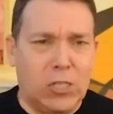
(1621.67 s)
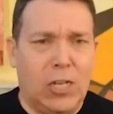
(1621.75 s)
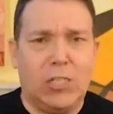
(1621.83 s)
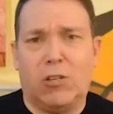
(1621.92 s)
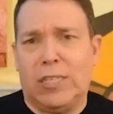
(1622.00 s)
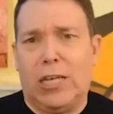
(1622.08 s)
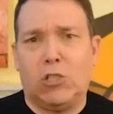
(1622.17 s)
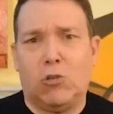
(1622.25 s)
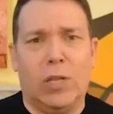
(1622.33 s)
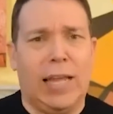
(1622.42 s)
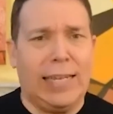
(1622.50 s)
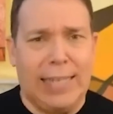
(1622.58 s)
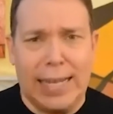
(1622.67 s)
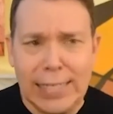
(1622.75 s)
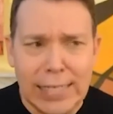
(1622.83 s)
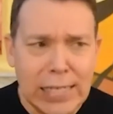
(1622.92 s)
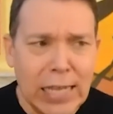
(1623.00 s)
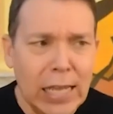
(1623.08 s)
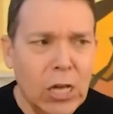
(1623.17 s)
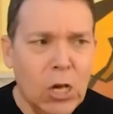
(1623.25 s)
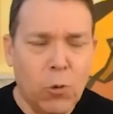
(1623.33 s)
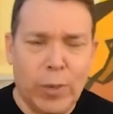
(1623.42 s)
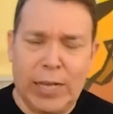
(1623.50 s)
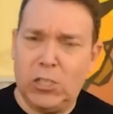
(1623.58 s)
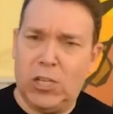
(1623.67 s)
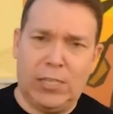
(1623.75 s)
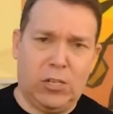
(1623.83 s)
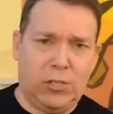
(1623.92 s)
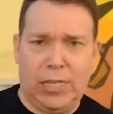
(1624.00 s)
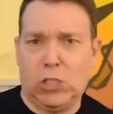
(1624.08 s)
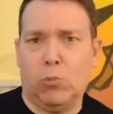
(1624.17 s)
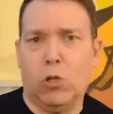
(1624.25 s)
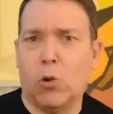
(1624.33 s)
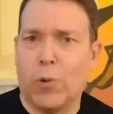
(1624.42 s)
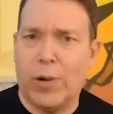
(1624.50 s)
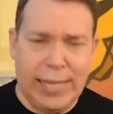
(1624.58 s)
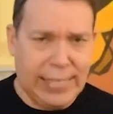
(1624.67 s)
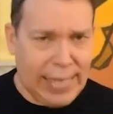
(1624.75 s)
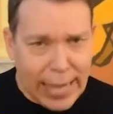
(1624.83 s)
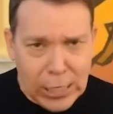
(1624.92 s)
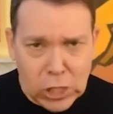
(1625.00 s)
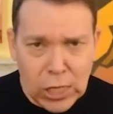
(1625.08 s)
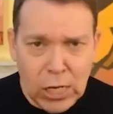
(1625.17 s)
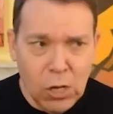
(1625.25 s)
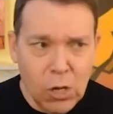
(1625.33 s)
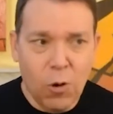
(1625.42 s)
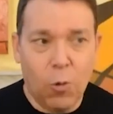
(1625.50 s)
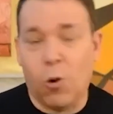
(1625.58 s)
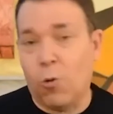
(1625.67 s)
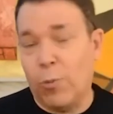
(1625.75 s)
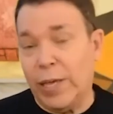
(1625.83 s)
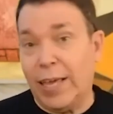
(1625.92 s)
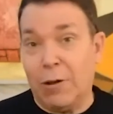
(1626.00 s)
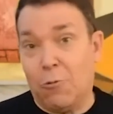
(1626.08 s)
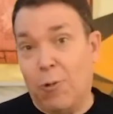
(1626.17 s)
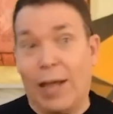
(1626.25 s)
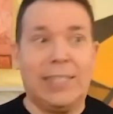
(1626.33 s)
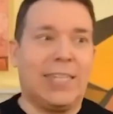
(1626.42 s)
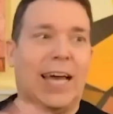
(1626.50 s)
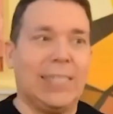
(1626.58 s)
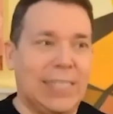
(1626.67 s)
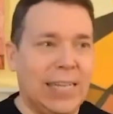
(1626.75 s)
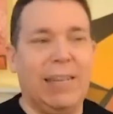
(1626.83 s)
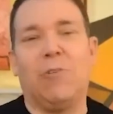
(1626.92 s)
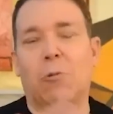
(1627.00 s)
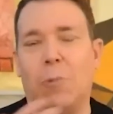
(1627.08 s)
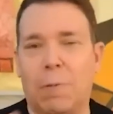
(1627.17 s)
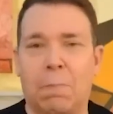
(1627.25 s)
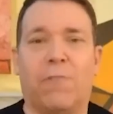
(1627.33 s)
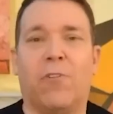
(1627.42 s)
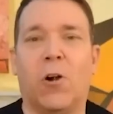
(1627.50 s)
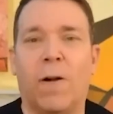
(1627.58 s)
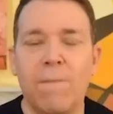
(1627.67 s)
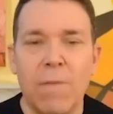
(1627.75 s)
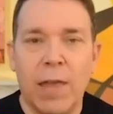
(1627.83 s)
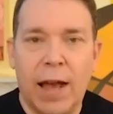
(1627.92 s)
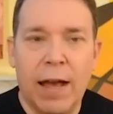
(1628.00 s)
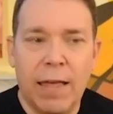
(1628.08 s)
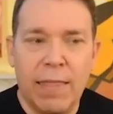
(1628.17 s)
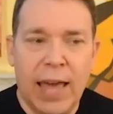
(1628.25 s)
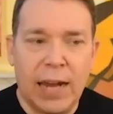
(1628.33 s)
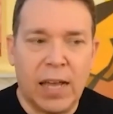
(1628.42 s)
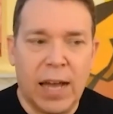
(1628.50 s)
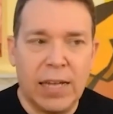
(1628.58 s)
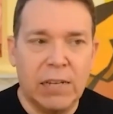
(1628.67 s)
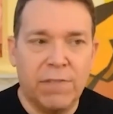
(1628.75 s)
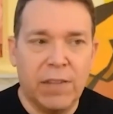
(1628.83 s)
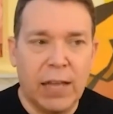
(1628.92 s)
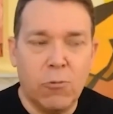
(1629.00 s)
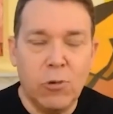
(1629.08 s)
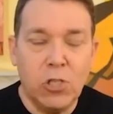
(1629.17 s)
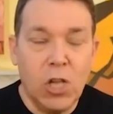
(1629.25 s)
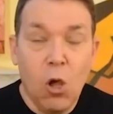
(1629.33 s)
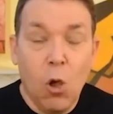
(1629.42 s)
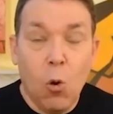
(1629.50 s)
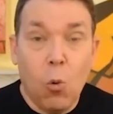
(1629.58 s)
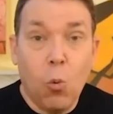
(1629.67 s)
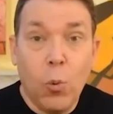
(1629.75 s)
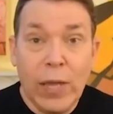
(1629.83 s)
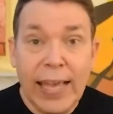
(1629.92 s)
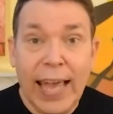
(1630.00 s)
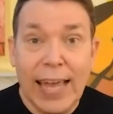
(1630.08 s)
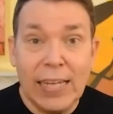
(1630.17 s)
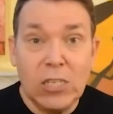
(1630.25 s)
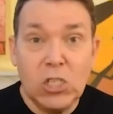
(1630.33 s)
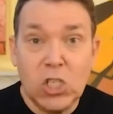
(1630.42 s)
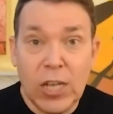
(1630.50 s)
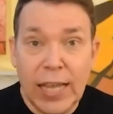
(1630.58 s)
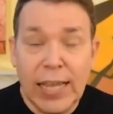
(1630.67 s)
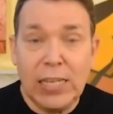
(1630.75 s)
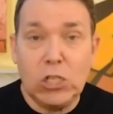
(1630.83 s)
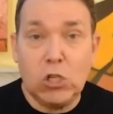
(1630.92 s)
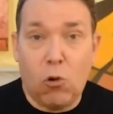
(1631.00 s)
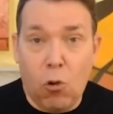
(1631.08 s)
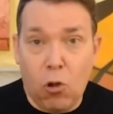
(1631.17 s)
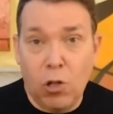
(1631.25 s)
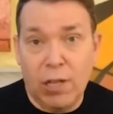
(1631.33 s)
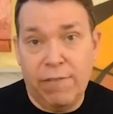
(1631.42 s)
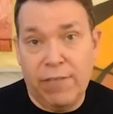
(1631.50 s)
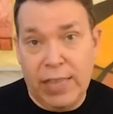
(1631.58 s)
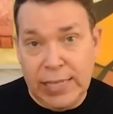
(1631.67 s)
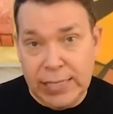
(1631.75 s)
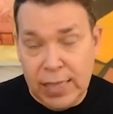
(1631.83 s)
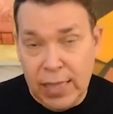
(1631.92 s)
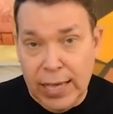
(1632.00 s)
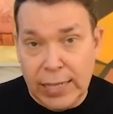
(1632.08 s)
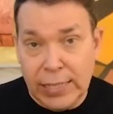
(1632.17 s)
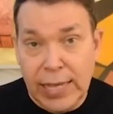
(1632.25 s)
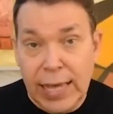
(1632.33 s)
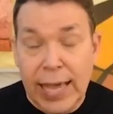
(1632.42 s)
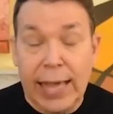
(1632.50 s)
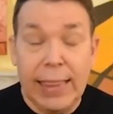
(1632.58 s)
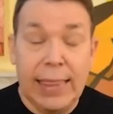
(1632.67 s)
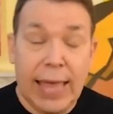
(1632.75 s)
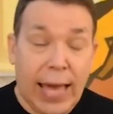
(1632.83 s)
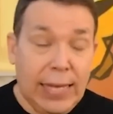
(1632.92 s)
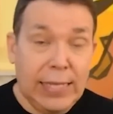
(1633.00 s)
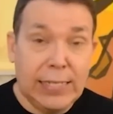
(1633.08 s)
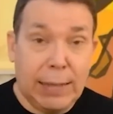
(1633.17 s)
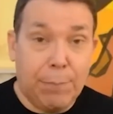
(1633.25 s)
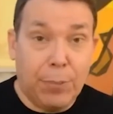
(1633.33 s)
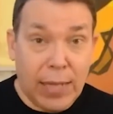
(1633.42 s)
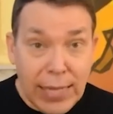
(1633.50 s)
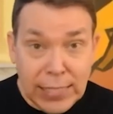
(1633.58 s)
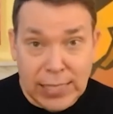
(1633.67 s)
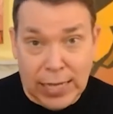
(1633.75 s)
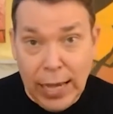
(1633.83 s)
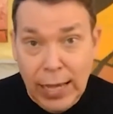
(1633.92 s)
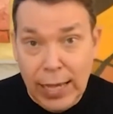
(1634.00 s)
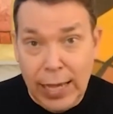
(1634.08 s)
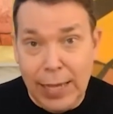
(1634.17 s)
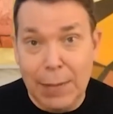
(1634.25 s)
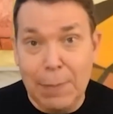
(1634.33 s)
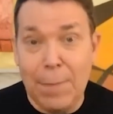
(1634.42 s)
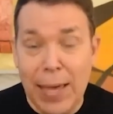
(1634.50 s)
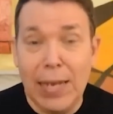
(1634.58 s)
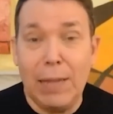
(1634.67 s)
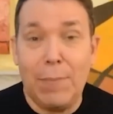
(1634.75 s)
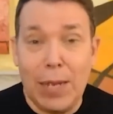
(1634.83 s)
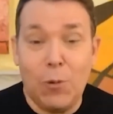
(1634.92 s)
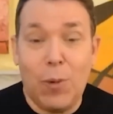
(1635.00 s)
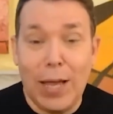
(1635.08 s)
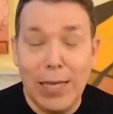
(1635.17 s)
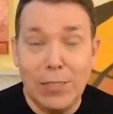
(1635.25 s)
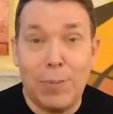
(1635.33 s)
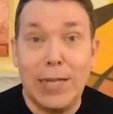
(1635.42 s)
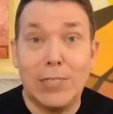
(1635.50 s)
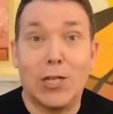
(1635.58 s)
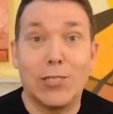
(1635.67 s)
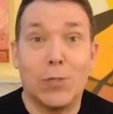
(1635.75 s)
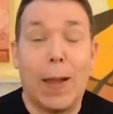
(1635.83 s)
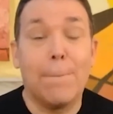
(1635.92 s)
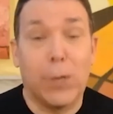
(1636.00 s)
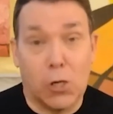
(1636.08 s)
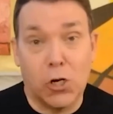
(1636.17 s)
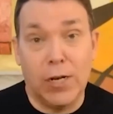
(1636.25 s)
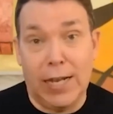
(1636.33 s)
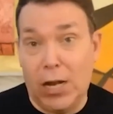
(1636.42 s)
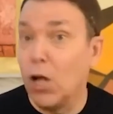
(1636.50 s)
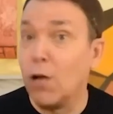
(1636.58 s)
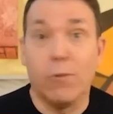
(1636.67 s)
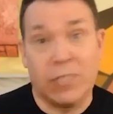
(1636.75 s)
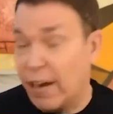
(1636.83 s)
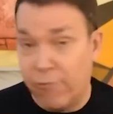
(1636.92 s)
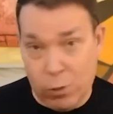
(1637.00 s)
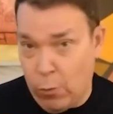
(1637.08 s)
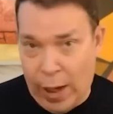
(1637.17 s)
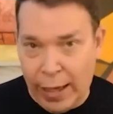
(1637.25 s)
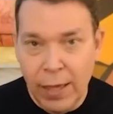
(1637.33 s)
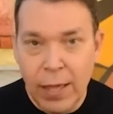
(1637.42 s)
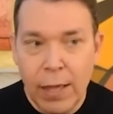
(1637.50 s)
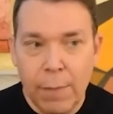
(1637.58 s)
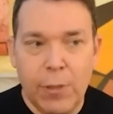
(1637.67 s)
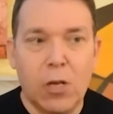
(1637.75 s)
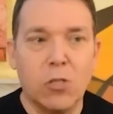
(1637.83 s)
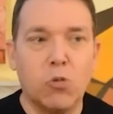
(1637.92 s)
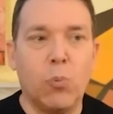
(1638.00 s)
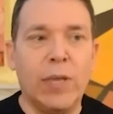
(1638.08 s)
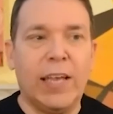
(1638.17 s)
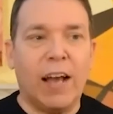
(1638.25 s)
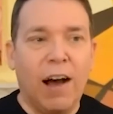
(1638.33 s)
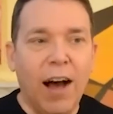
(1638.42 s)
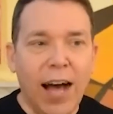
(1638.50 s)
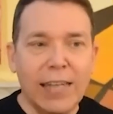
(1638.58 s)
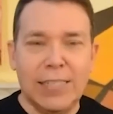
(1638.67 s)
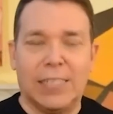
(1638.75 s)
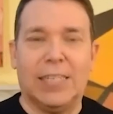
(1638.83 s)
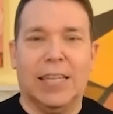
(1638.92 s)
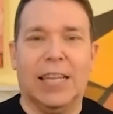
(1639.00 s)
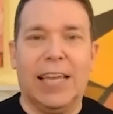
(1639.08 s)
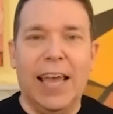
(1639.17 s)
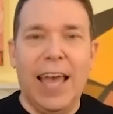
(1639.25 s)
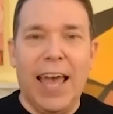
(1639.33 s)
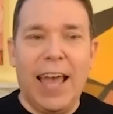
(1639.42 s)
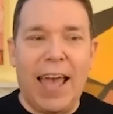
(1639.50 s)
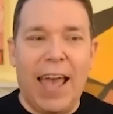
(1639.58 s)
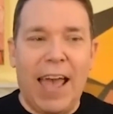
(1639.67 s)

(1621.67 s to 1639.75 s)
we can change our sexual identity we can change our sexual orientation or we can right size it if you prefer uh, that kind of language we can change all of these things and that is a blessing in many many ways but it's also a burden in almost every way because we constantly